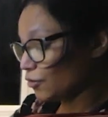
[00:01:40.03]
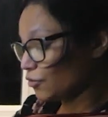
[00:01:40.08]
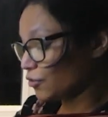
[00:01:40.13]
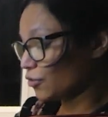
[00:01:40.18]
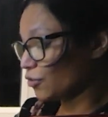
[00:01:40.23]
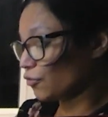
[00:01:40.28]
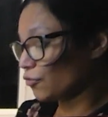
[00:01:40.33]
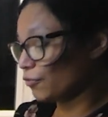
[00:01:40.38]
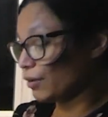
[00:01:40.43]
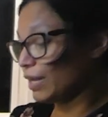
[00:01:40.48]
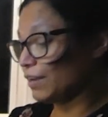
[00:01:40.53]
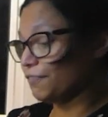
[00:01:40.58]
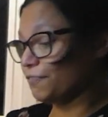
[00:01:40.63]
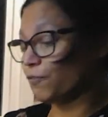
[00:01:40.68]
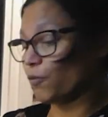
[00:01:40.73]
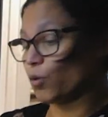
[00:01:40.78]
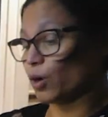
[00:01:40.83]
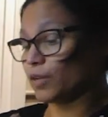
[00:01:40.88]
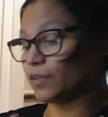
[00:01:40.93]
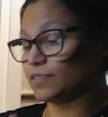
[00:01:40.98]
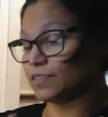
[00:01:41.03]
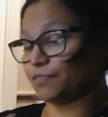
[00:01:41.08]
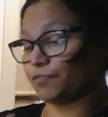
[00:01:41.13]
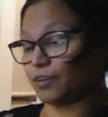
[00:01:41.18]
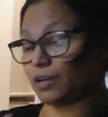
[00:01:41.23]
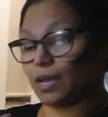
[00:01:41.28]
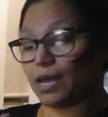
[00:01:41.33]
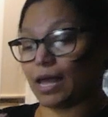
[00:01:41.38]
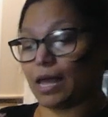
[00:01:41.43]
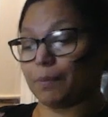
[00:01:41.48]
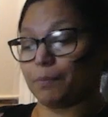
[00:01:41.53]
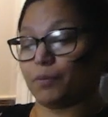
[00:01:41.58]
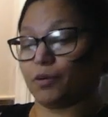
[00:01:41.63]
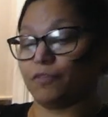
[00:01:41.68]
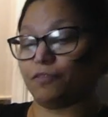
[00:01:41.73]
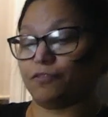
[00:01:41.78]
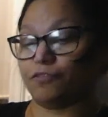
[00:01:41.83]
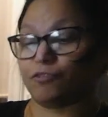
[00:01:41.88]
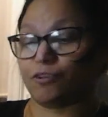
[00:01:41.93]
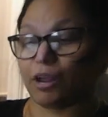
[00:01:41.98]
3/4 of a cup
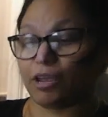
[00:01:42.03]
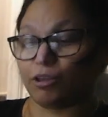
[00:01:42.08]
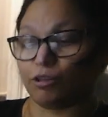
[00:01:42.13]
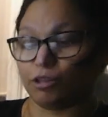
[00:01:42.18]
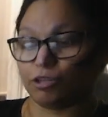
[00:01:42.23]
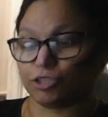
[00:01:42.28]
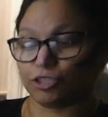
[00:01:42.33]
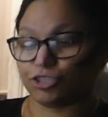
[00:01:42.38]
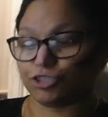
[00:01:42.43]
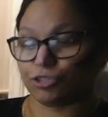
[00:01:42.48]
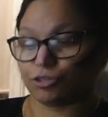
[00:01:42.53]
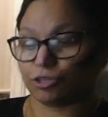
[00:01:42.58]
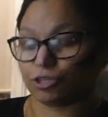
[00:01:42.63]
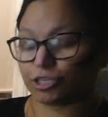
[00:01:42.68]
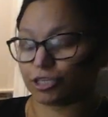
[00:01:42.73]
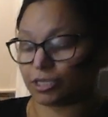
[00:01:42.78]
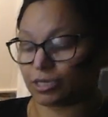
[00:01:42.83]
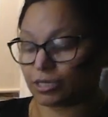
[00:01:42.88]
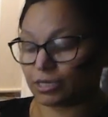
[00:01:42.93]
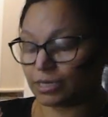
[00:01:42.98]
of regular sugar.